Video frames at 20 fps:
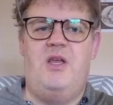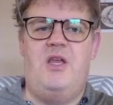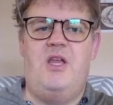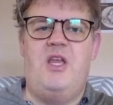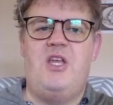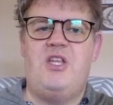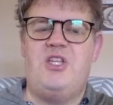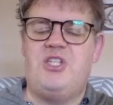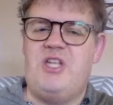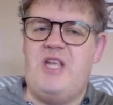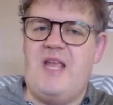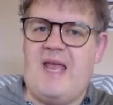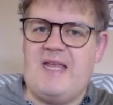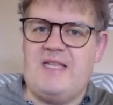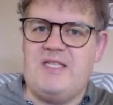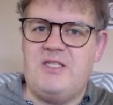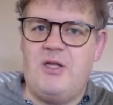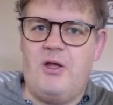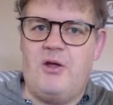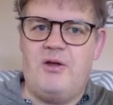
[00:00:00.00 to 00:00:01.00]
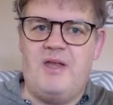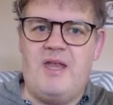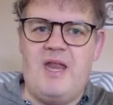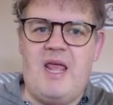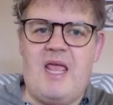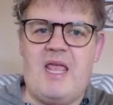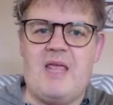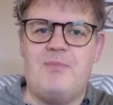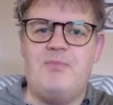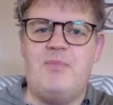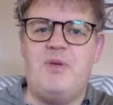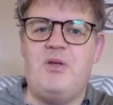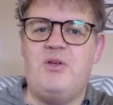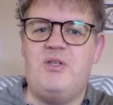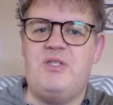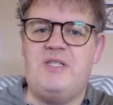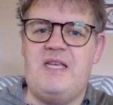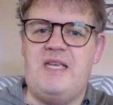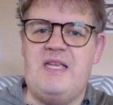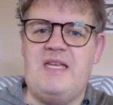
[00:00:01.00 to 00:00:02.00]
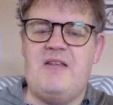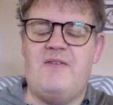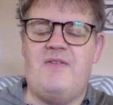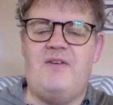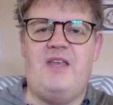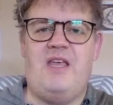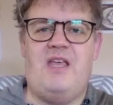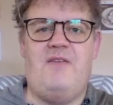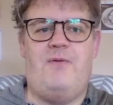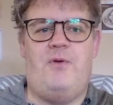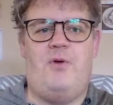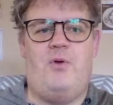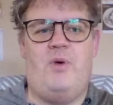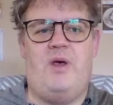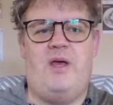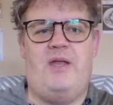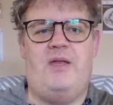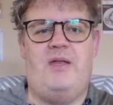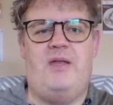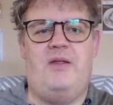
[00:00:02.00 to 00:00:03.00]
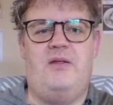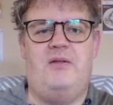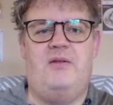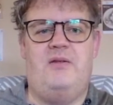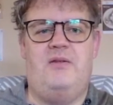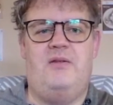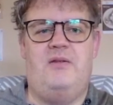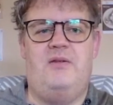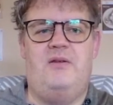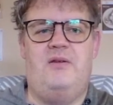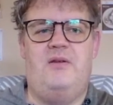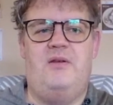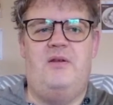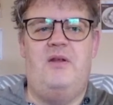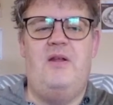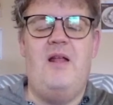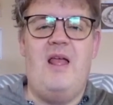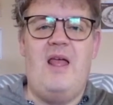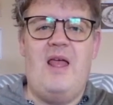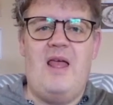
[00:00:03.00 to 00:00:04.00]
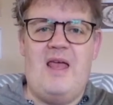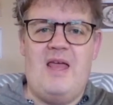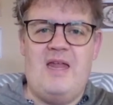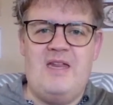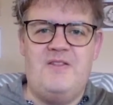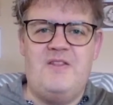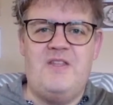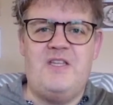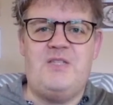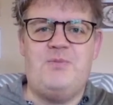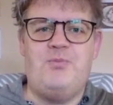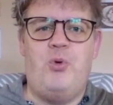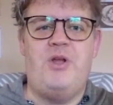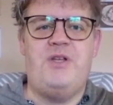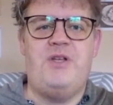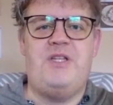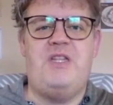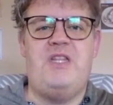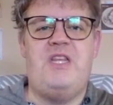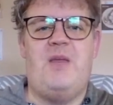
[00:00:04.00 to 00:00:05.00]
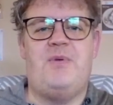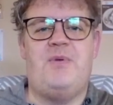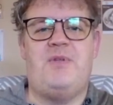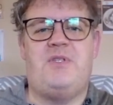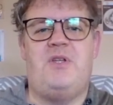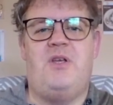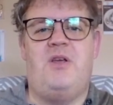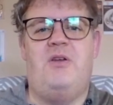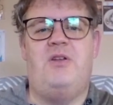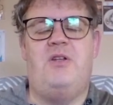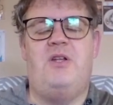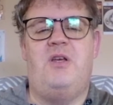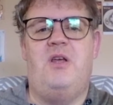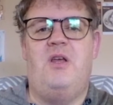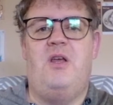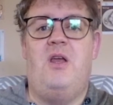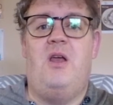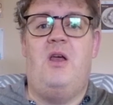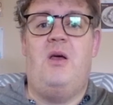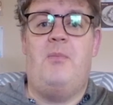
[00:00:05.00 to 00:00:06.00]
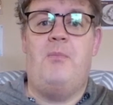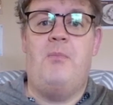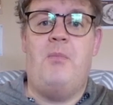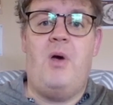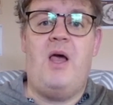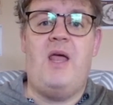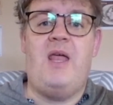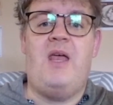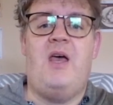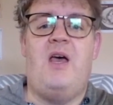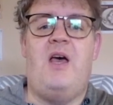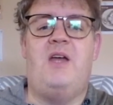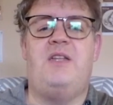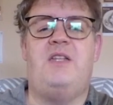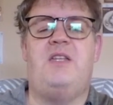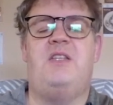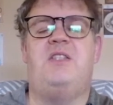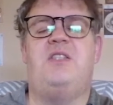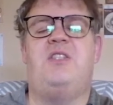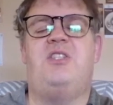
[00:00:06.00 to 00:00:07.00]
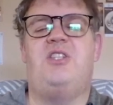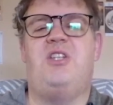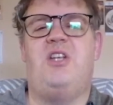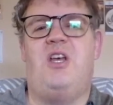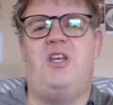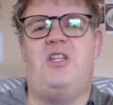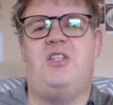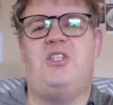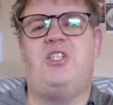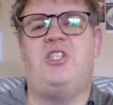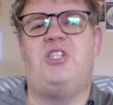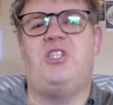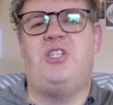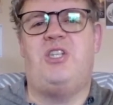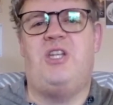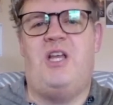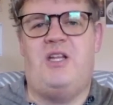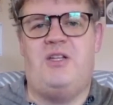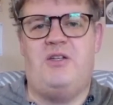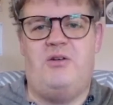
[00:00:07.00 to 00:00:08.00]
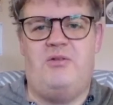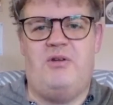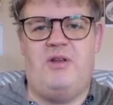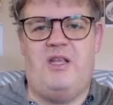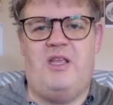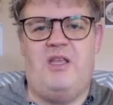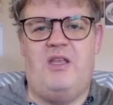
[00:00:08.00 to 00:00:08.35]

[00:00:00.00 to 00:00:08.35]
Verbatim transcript: She has no name because he never gave her one and at this point in the episode, my heart is just shattering.